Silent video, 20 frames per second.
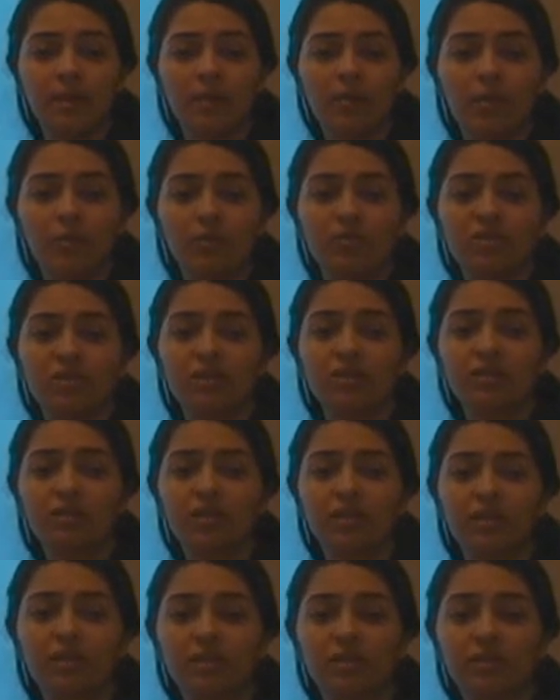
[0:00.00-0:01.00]
which can
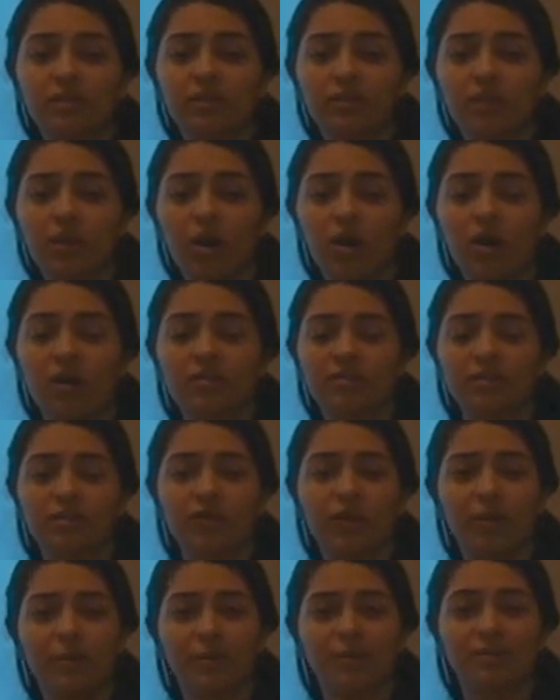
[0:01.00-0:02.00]
cause a
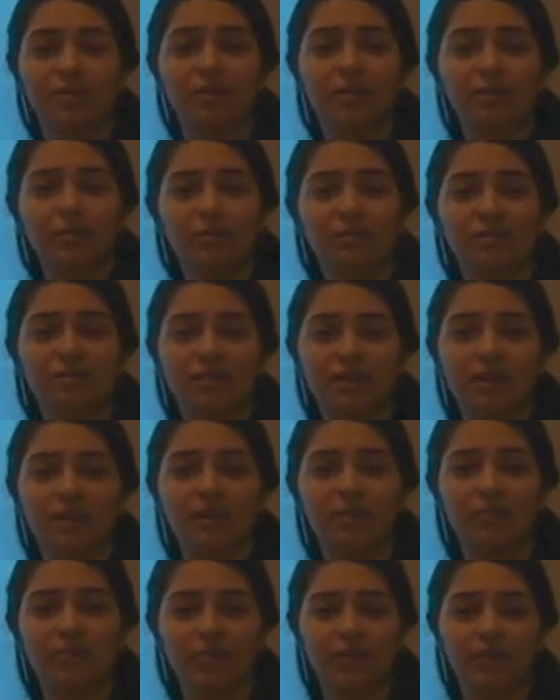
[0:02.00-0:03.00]
farmer to lose his
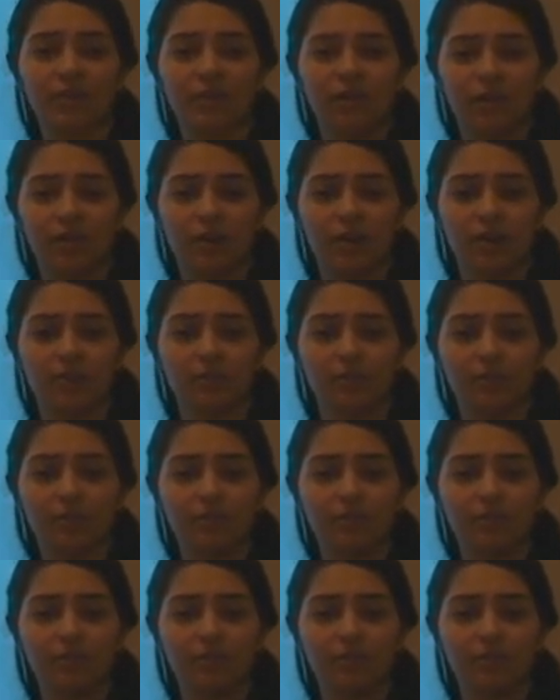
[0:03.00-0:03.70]
income for the year.